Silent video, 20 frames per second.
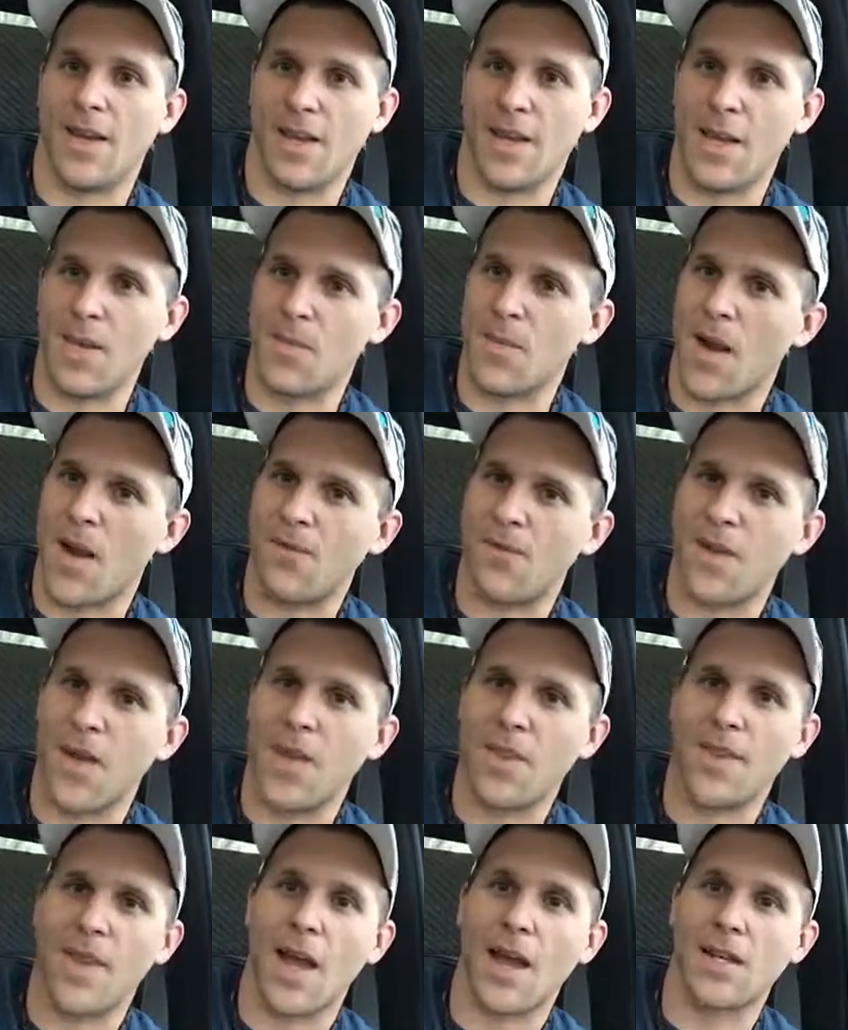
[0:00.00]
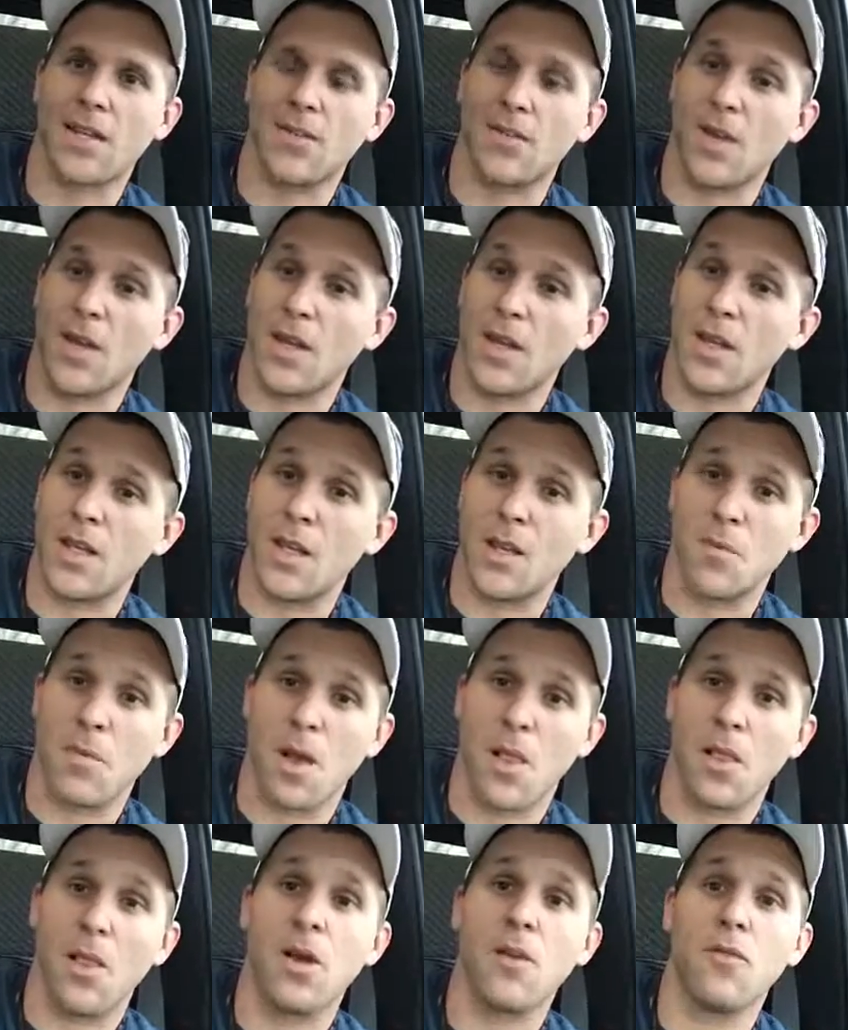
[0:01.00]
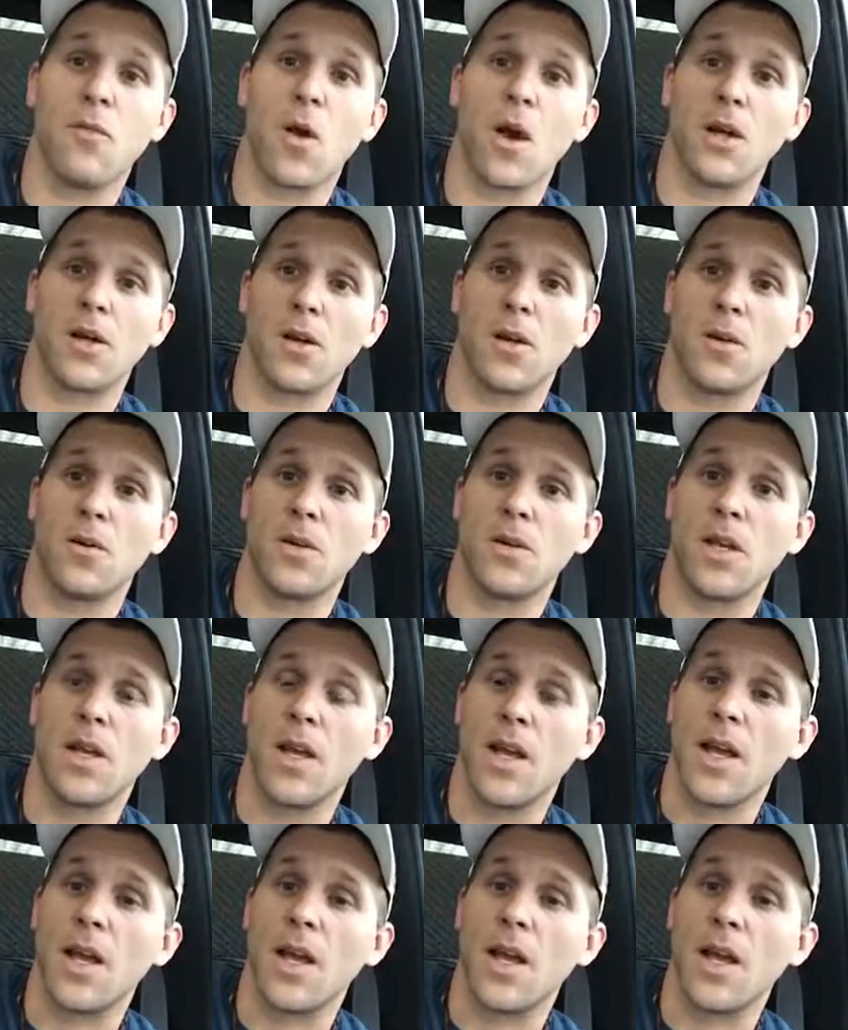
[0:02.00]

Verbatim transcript: keep my faith activated, keep my love walk going,